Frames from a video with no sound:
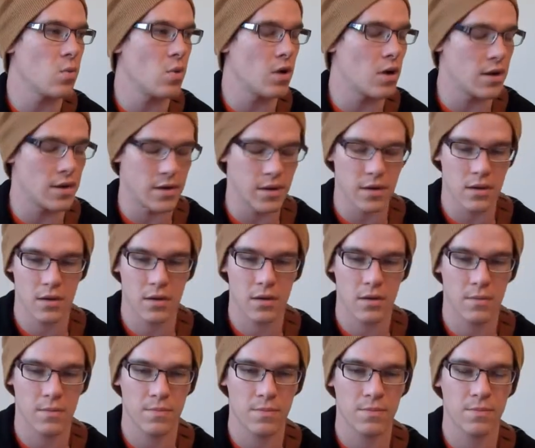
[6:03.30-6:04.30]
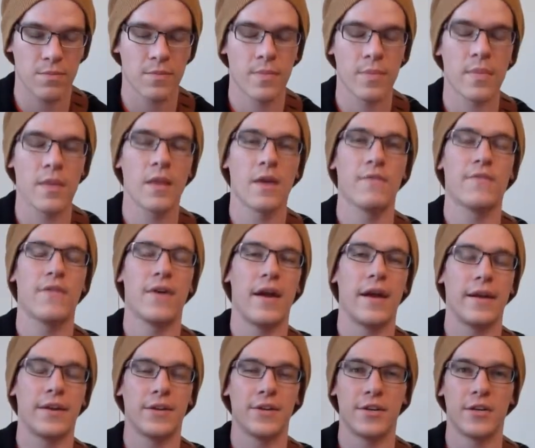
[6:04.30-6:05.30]
1. Very
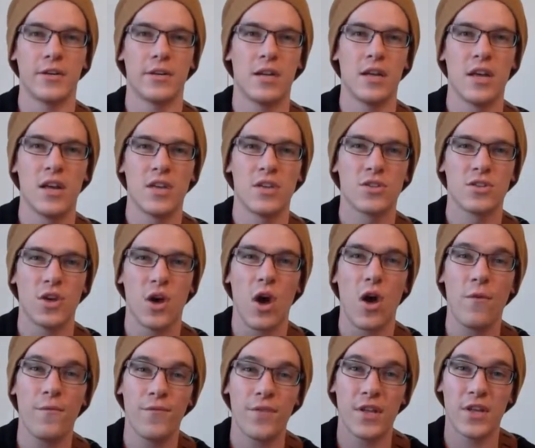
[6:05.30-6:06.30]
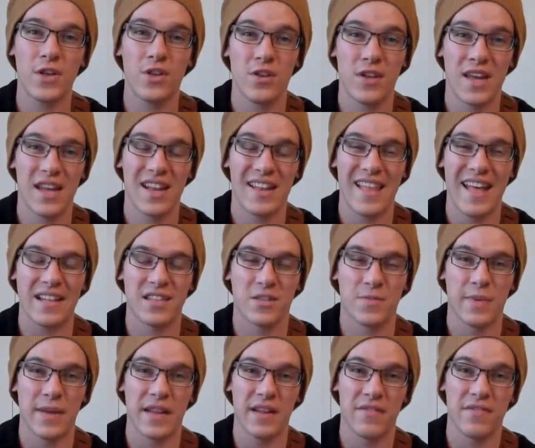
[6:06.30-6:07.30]
good. So hopefully you can get at that
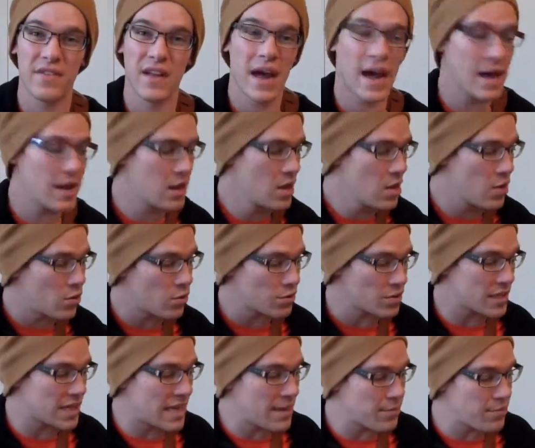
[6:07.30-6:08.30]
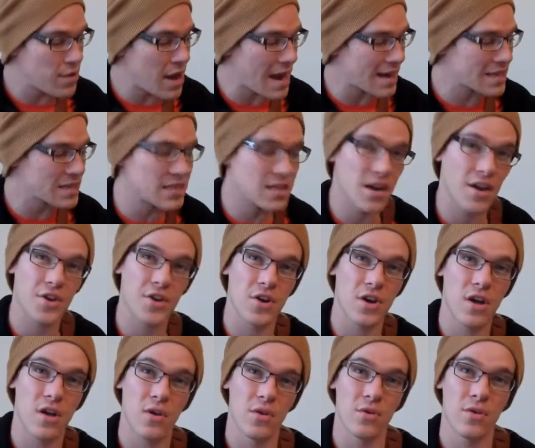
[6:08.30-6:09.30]
speed. If not, well, keep practicing on your
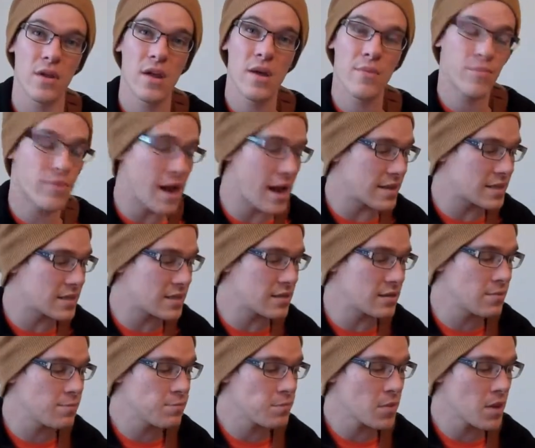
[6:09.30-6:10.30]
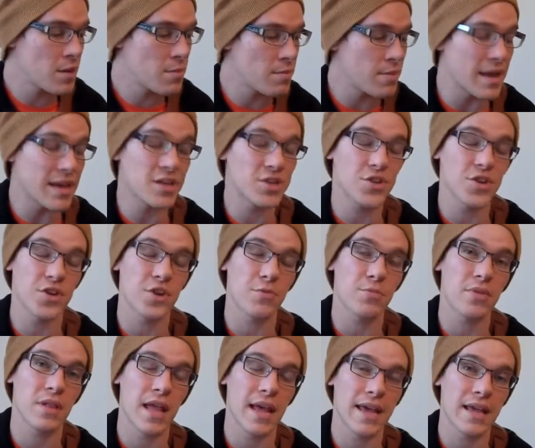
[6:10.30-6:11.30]
own. Practicing, making sure you're
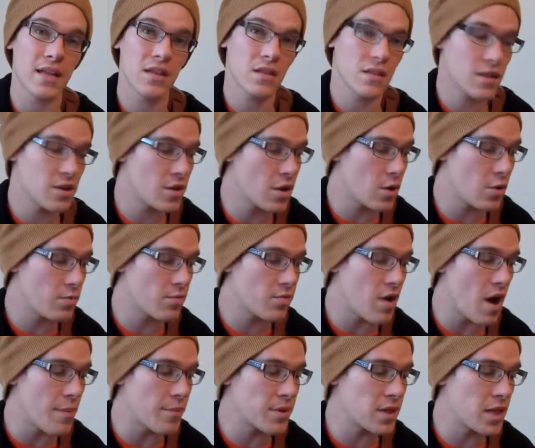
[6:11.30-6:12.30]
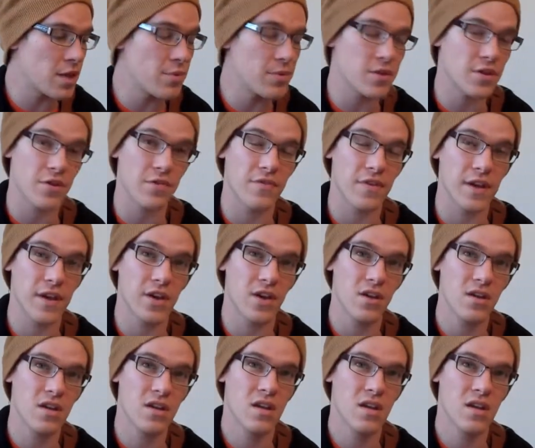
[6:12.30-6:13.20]
playing the note properly with your finger,